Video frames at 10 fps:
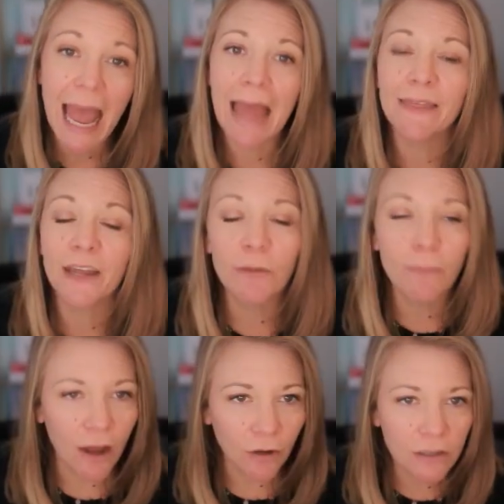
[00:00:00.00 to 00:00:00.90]
And then our
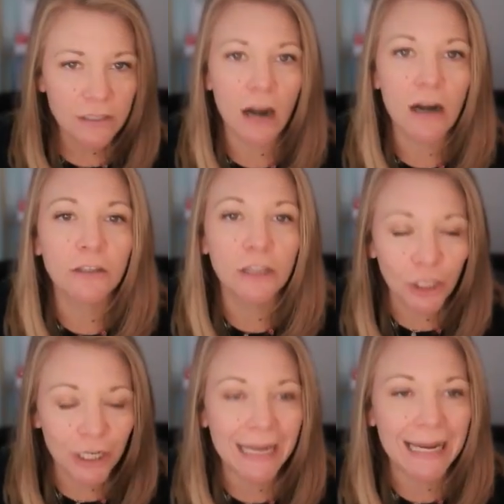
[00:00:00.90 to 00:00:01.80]
models are
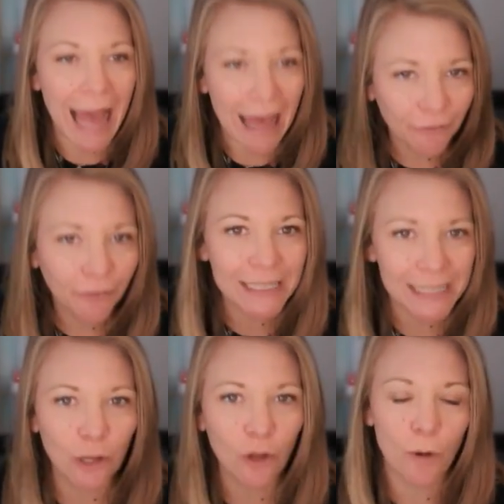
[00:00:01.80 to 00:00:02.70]
learning every
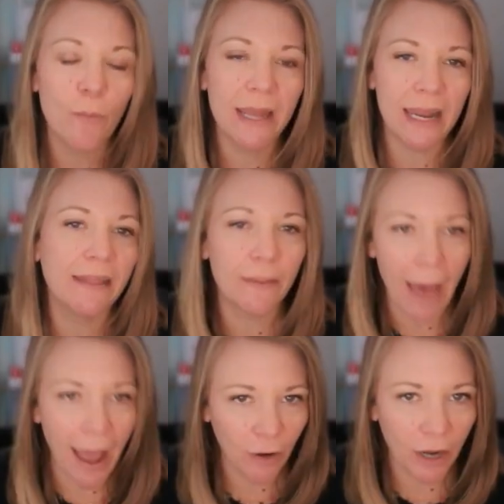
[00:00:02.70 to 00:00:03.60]
single moment in the
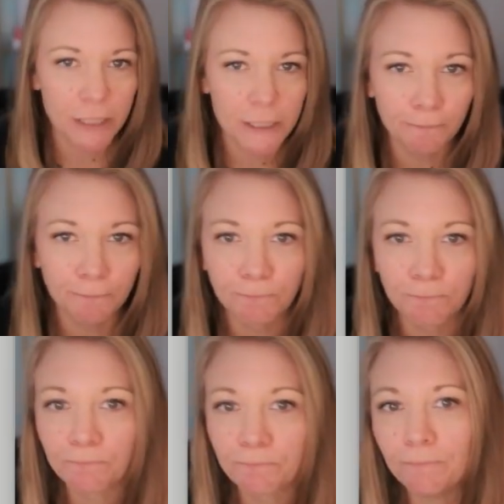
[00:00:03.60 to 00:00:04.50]
background.
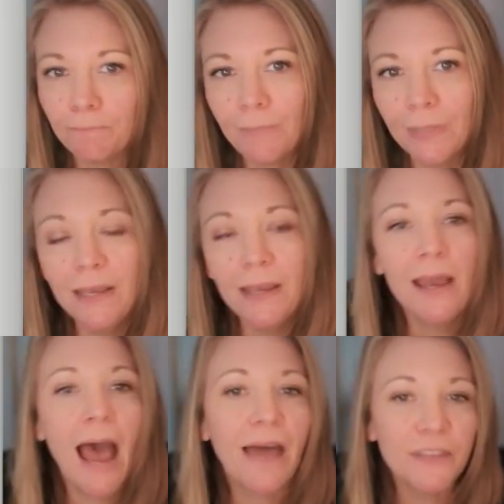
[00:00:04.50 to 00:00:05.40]

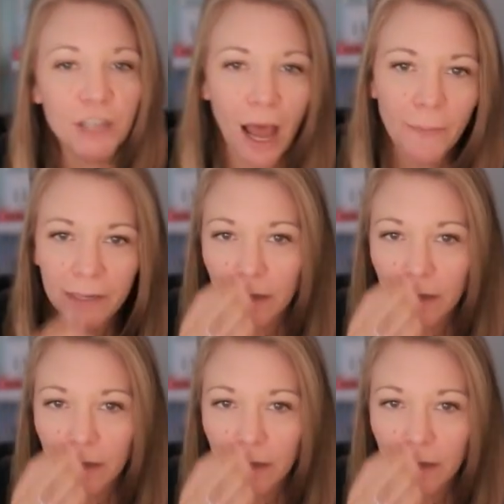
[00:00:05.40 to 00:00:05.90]
At the top